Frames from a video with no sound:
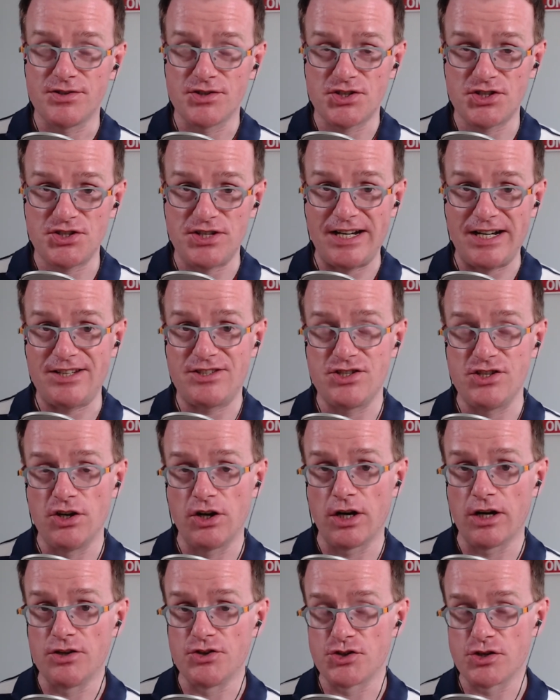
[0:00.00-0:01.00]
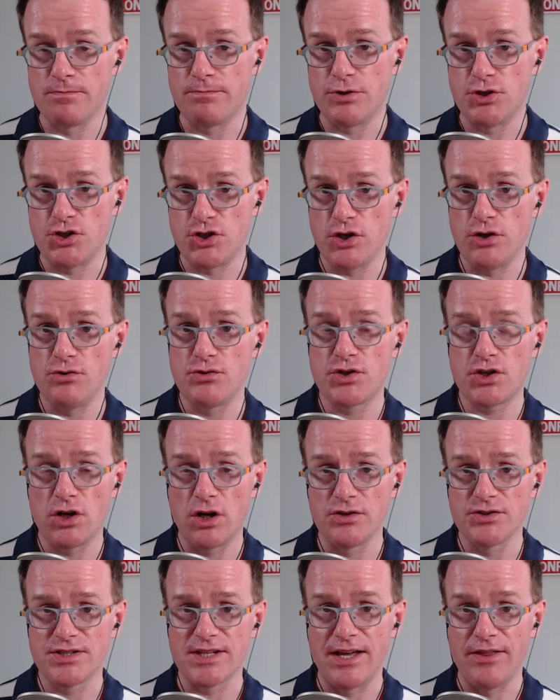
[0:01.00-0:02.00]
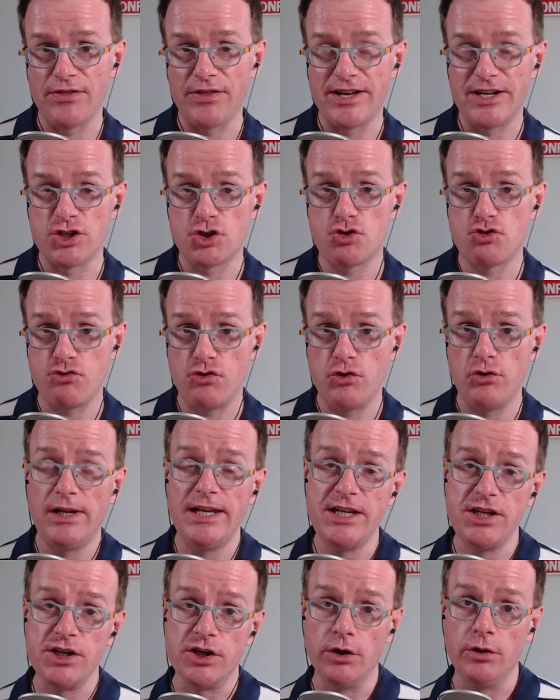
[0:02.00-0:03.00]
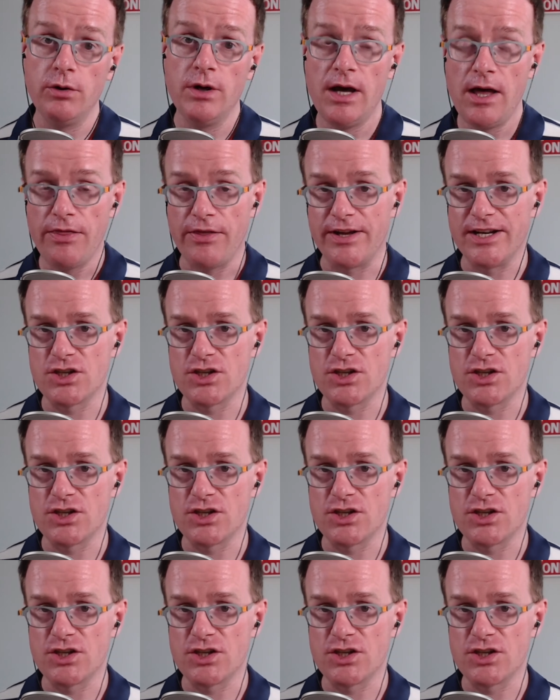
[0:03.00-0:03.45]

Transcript: to stick to your guns and produce content that is truly you,